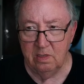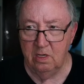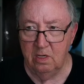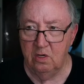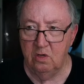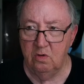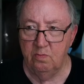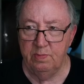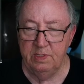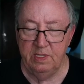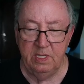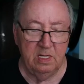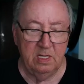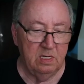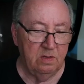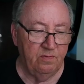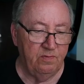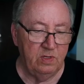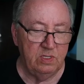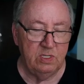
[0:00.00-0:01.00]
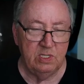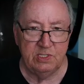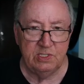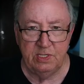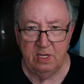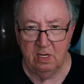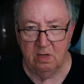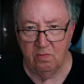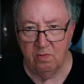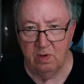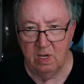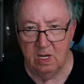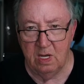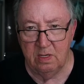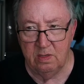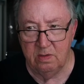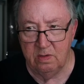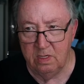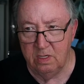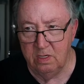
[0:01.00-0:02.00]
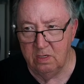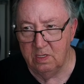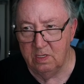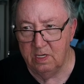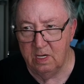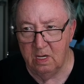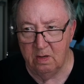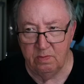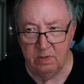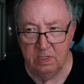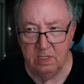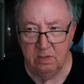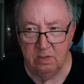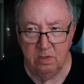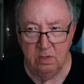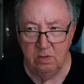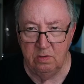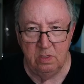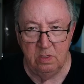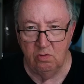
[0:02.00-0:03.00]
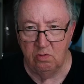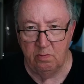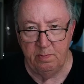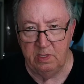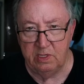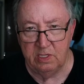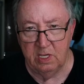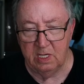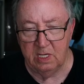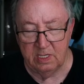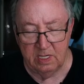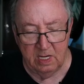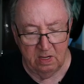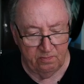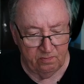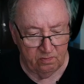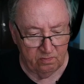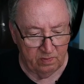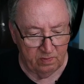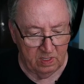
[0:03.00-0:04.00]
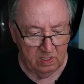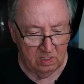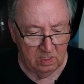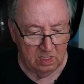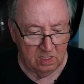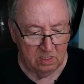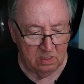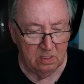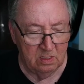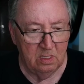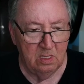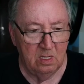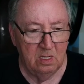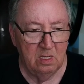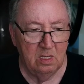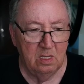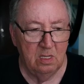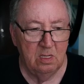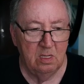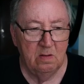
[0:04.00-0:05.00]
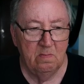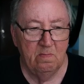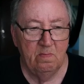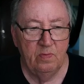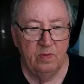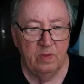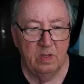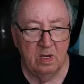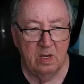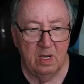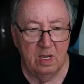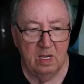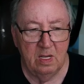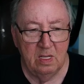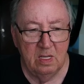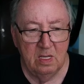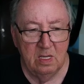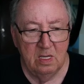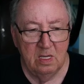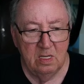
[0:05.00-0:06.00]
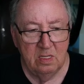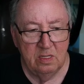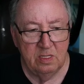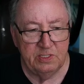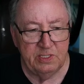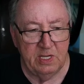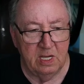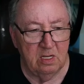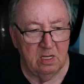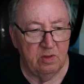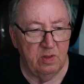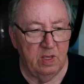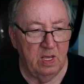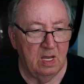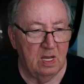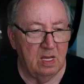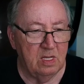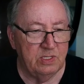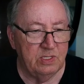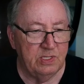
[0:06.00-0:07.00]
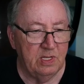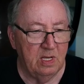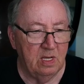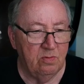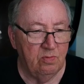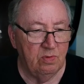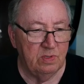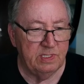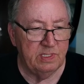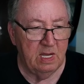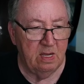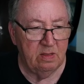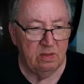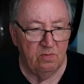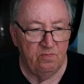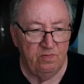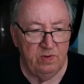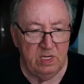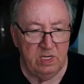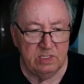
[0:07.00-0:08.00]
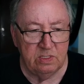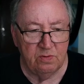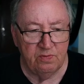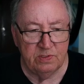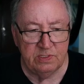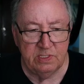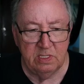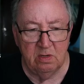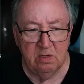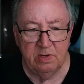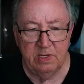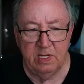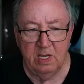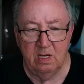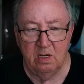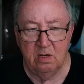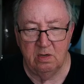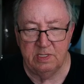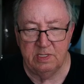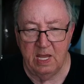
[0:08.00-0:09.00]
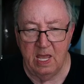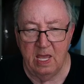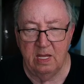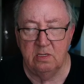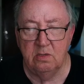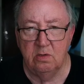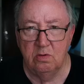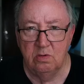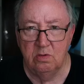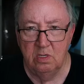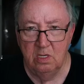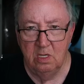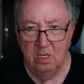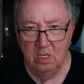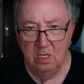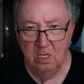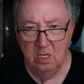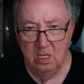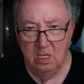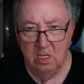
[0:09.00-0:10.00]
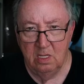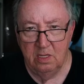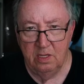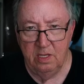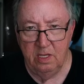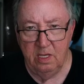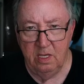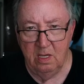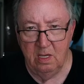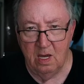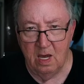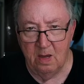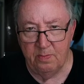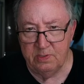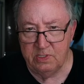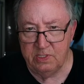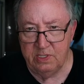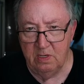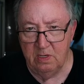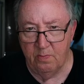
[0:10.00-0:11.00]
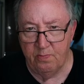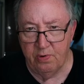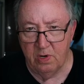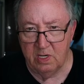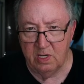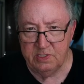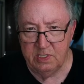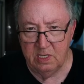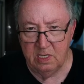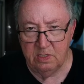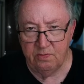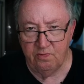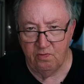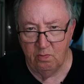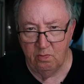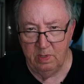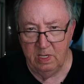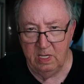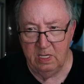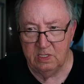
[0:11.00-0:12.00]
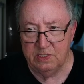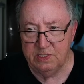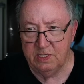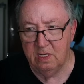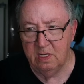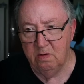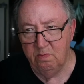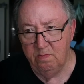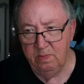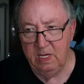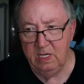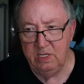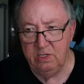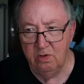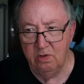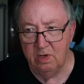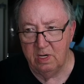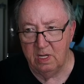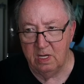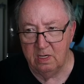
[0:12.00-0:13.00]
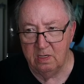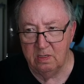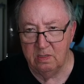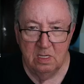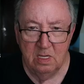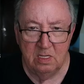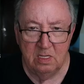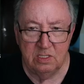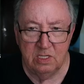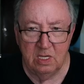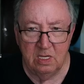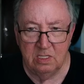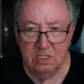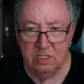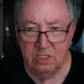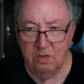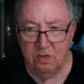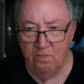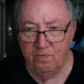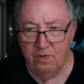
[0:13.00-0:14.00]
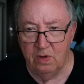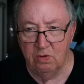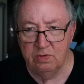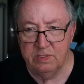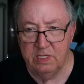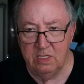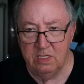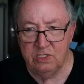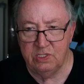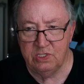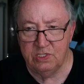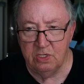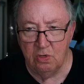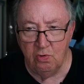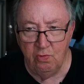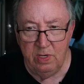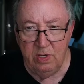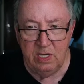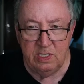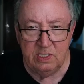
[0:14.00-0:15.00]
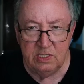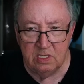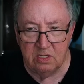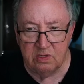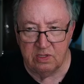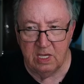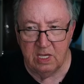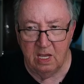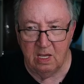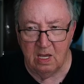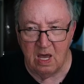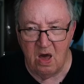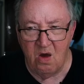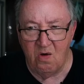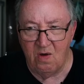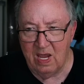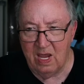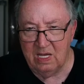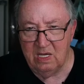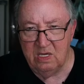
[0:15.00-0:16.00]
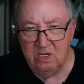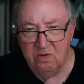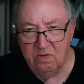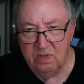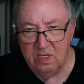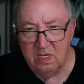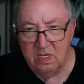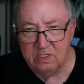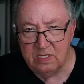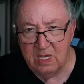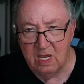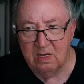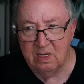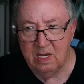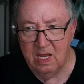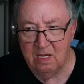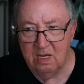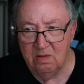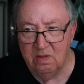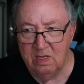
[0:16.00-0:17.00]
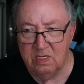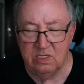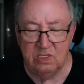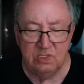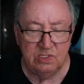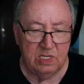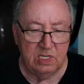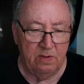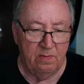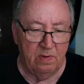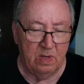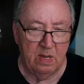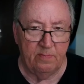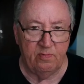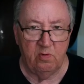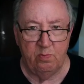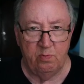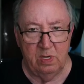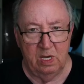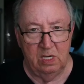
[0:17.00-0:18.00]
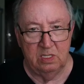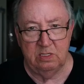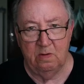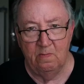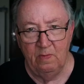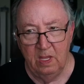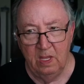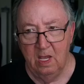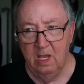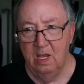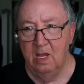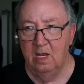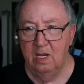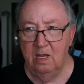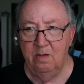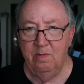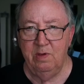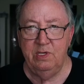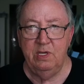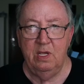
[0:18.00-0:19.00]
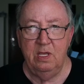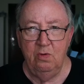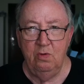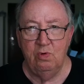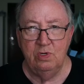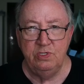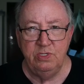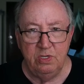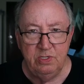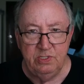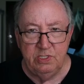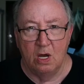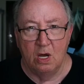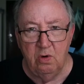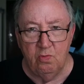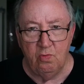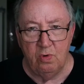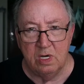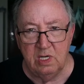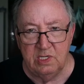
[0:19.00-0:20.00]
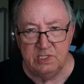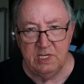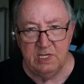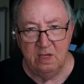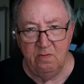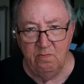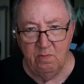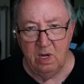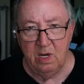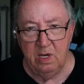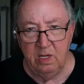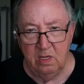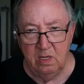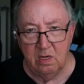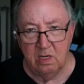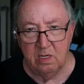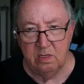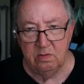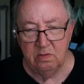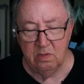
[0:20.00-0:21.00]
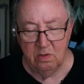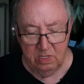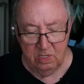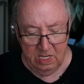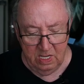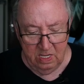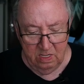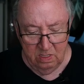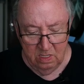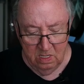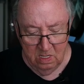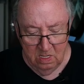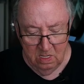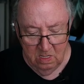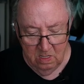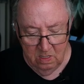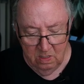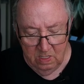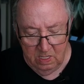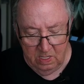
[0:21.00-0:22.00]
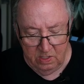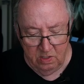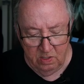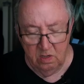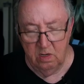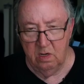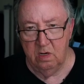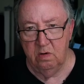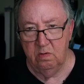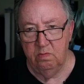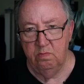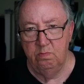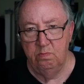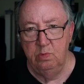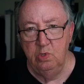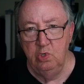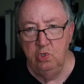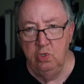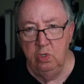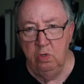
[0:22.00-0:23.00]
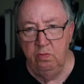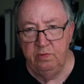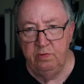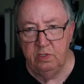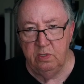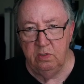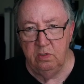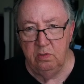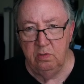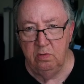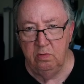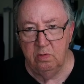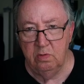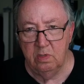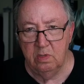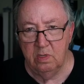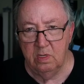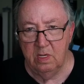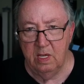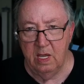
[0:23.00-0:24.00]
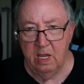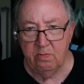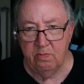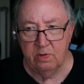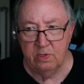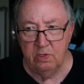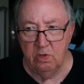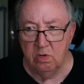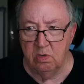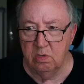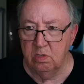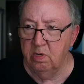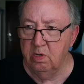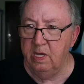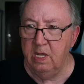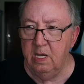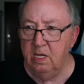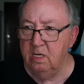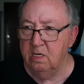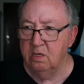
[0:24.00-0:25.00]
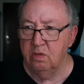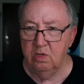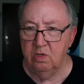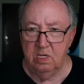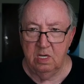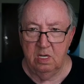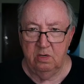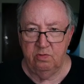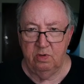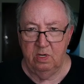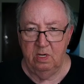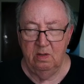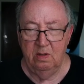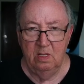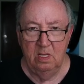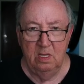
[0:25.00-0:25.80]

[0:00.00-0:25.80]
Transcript: You know, but then if you just stick around, you end up you, you won't be thinking that for very long. All right. The second thing I said was have the visa facilitators handle the apostille process for me instead of me doing it. It's, it's folks, it's so easy to think, oh, I can do this, I can handle this and save a couple bucks. Let me tell you what you don't want to save money on, okay? In your move to Ecuador or any other country.